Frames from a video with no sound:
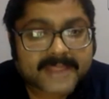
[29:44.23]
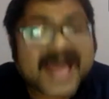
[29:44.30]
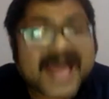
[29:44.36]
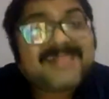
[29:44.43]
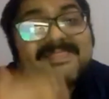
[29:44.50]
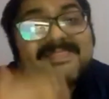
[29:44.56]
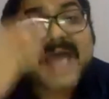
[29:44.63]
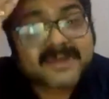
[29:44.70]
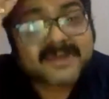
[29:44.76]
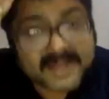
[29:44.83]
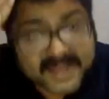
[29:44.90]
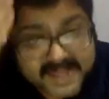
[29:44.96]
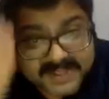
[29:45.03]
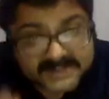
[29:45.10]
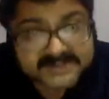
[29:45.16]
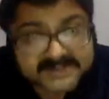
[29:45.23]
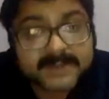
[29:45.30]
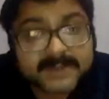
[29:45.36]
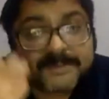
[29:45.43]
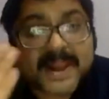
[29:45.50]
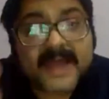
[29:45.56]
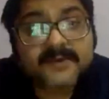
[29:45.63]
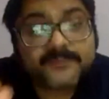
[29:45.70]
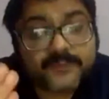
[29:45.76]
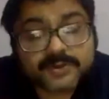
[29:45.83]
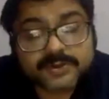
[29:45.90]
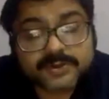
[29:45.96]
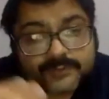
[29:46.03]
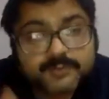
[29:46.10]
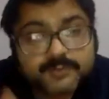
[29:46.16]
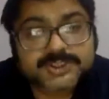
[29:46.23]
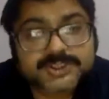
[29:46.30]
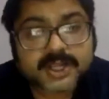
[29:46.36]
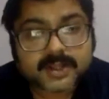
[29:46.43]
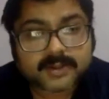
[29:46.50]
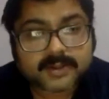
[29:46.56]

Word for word: And that is the plan for the future.